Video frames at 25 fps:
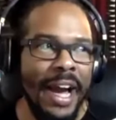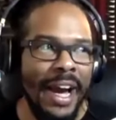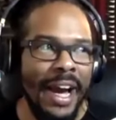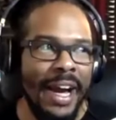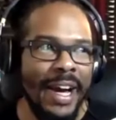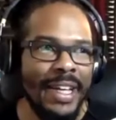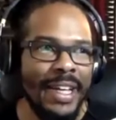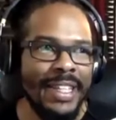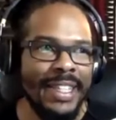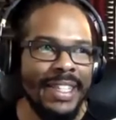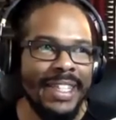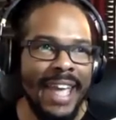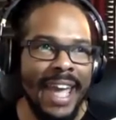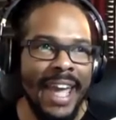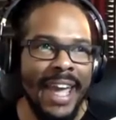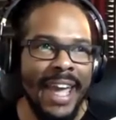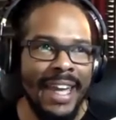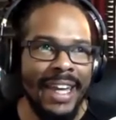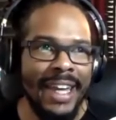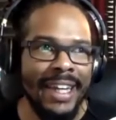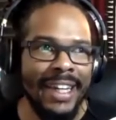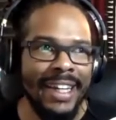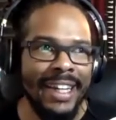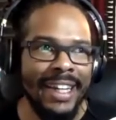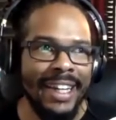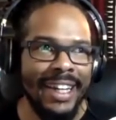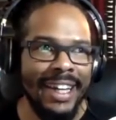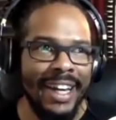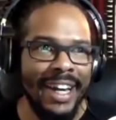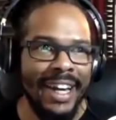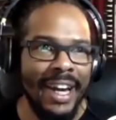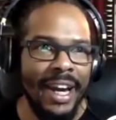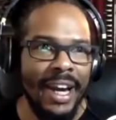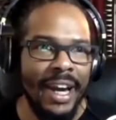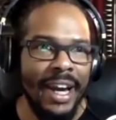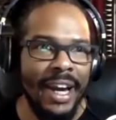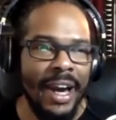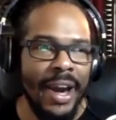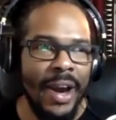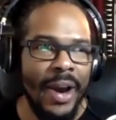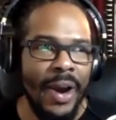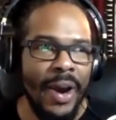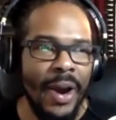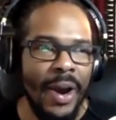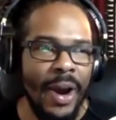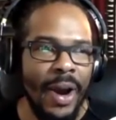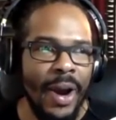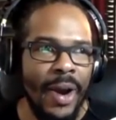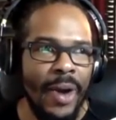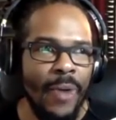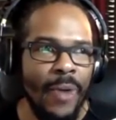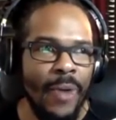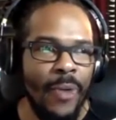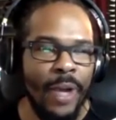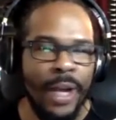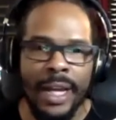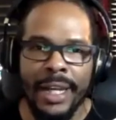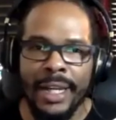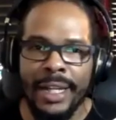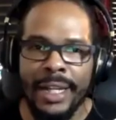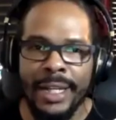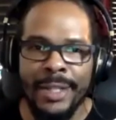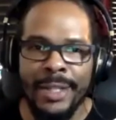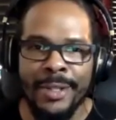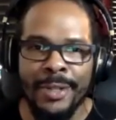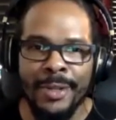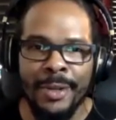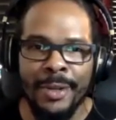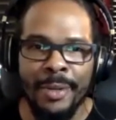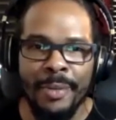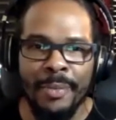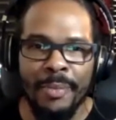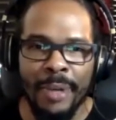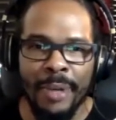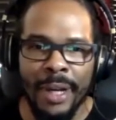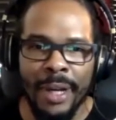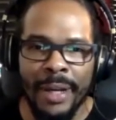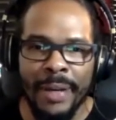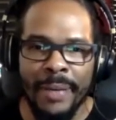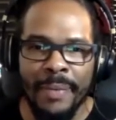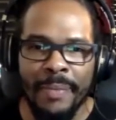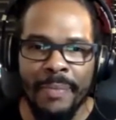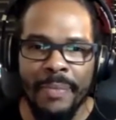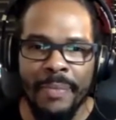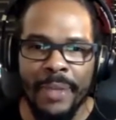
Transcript: uh, saying when I need to, but